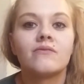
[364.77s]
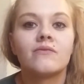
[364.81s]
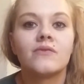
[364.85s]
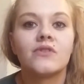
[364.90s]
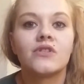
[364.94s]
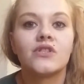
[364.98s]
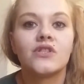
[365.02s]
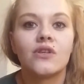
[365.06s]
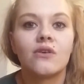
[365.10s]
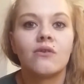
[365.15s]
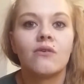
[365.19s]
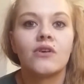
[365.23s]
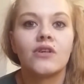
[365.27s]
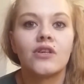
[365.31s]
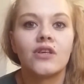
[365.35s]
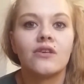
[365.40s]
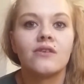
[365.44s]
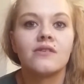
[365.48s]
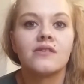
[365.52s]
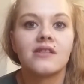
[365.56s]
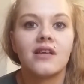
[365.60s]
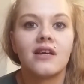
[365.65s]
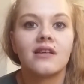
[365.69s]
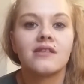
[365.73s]
So I
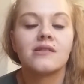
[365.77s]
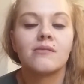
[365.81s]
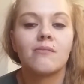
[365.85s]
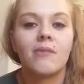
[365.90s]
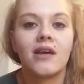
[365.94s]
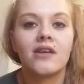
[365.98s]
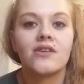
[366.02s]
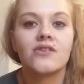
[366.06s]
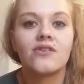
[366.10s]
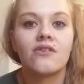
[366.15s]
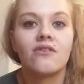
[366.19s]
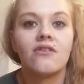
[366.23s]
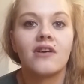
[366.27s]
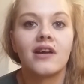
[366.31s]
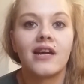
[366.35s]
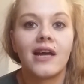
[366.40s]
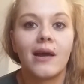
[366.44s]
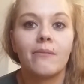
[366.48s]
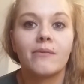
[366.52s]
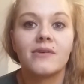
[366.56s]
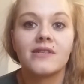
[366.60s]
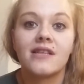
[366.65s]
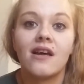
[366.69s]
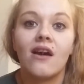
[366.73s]
use that to make sure I
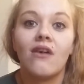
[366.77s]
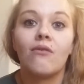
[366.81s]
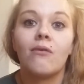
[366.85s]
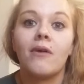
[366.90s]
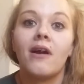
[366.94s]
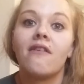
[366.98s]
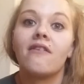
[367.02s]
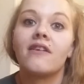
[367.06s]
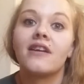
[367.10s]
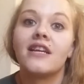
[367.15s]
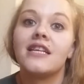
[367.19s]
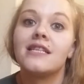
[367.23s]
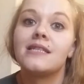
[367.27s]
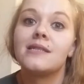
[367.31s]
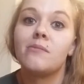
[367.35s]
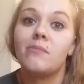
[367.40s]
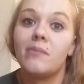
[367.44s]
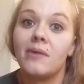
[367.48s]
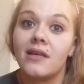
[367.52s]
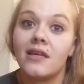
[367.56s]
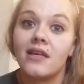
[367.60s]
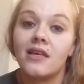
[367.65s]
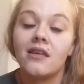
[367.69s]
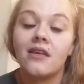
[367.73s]
get myself where I need to
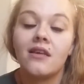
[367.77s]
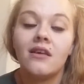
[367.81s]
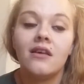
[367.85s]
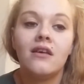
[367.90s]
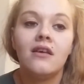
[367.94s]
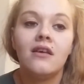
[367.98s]
be.